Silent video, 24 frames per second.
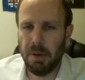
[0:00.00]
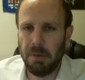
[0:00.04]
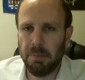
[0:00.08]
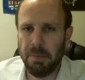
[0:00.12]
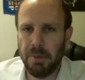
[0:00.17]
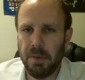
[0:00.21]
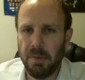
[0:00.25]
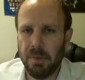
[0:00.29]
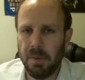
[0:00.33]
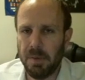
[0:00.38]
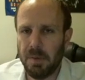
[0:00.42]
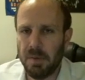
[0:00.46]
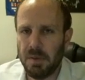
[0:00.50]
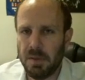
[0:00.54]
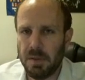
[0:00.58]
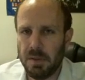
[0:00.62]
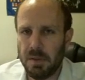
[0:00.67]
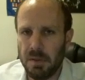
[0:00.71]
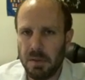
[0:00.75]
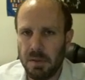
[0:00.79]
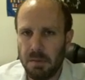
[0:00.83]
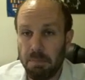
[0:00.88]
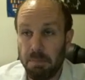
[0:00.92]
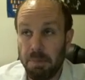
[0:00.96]
millions,
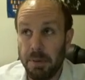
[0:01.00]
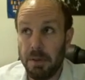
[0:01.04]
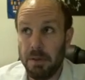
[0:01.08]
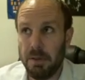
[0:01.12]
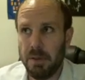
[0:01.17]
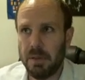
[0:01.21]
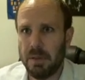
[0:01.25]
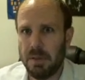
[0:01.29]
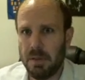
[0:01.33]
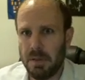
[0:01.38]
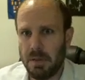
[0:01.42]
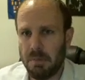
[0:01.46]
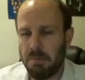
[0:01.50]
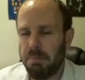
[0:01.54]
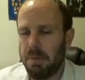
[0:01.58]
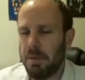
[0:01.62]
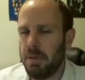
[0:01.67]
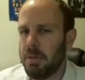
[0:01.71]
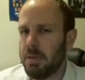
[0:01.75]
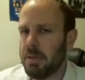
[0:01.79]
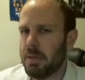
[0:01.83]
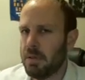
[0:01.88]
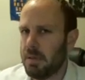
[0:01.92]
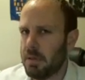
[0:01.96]

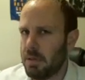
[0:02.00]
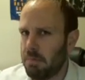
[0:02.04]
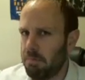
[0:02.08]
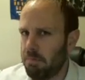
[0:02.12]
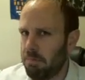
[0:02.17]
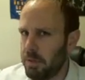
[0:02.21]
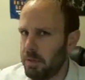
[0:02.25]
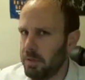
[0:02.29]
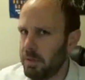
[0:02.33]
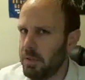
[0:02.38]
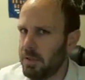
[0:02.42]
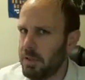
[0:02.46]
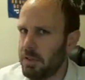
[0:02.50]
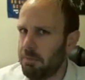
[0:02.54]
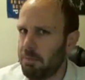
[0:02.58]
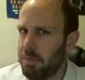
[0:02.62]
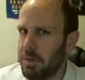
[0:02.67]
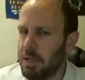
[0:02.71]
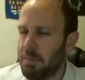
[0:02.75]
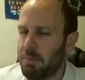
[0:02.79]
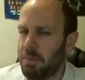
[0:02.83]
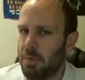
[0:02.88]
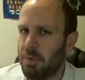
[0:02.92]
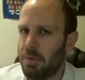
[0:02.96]
billions of
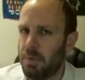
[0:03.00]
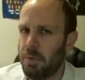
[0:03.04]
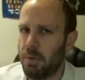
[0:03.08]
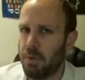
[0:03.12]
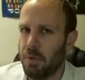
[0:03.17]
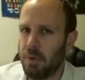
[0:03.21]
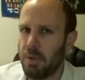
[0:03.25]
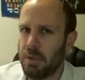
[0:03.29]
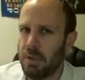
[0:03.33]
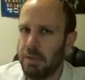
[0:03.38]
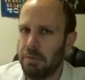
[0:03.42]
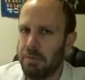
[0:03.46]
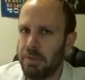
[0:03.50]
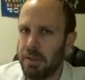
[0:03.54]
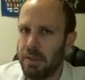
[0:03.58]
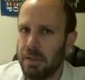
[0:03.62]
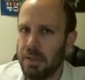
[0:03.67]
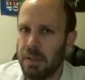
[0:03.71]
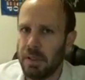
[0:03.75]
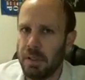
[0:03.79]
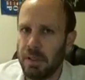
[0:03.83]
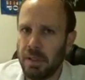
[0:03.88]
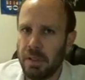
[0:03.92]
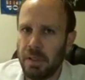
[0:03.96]
people who are
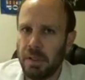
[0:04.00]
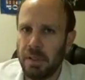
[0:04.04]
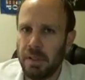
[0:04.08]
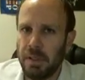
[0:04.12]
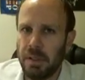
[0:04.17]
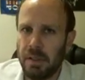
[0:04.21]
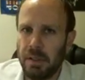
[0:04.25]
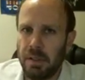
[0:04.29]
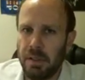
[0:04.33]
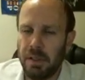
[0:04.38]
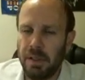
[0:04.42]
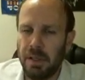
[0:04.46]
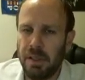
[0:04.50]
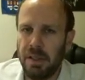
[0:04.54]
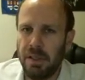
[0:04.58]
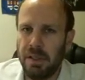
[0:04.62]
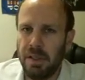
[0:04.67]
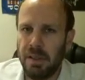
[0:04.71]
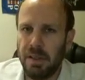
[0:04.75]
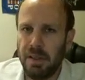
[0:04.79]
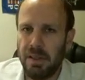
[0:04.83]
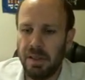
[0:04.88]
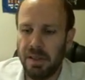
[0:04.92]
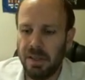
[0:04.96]
living
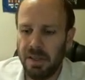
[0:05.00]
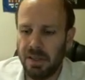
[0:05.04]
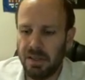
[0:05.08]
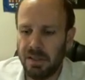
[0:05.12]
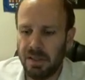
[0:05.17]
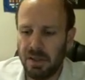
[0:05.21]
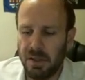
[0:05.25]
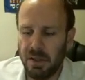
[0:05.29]
in this